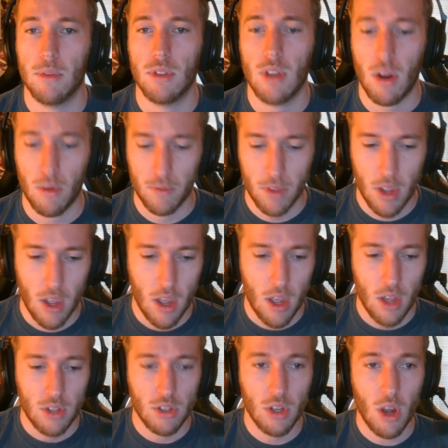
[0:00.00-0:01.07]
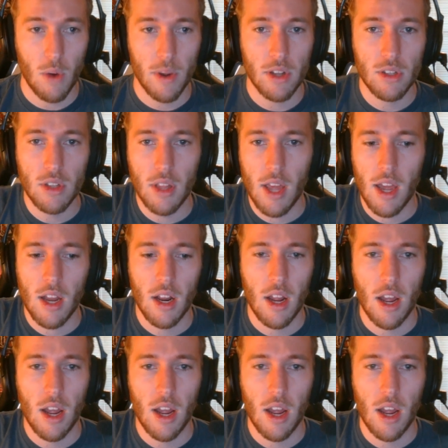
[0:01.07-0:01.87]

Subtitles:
So to go into that,